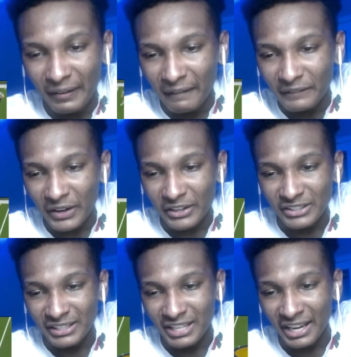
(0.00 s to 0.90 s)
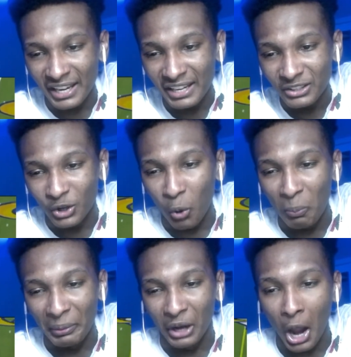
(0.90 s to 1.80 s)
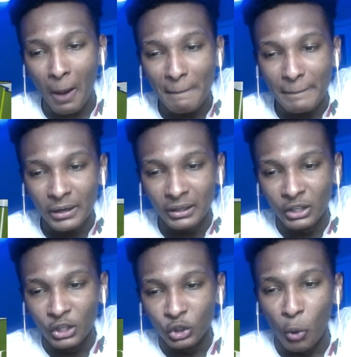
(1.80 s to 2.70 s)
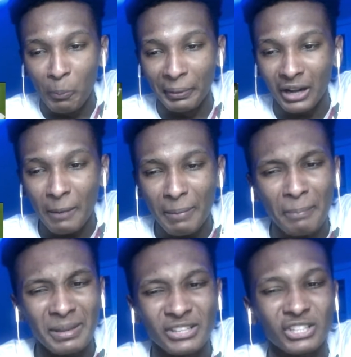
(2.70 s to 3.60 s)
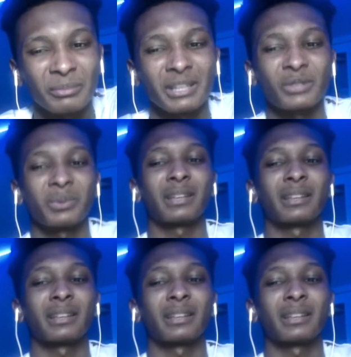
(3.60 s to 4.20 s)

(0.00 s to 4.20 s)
First and 10, Cooper Kupp. I benched him this week.